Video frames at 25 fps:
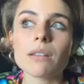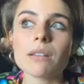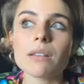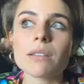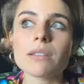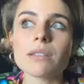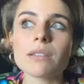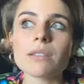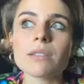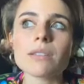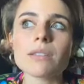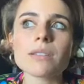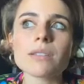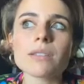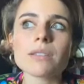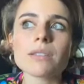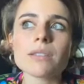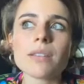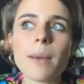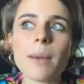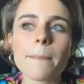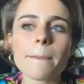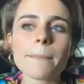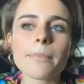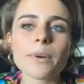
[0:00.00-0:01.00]
in
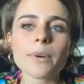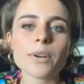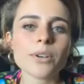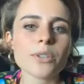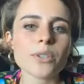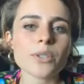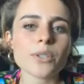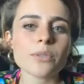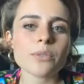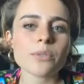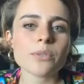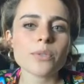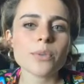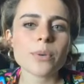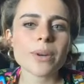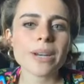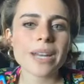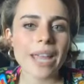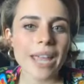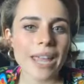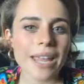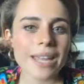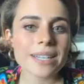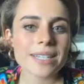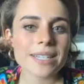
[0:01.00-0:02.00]
December
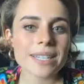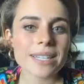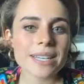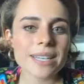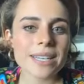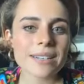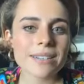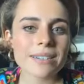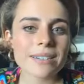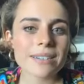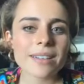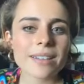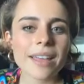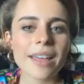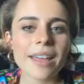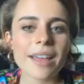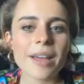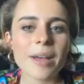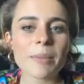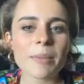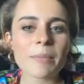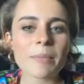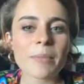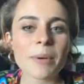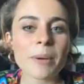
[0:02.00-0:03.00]
2018
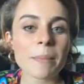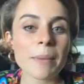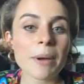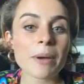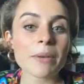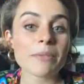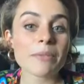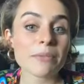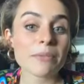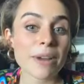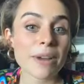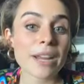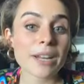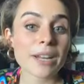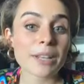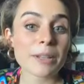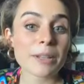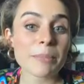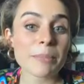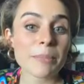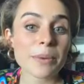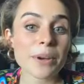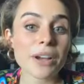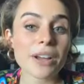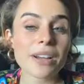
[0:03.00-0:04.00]
about writing
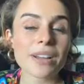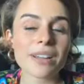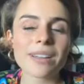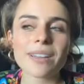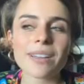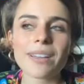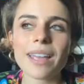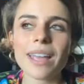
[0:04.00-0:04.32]
the book,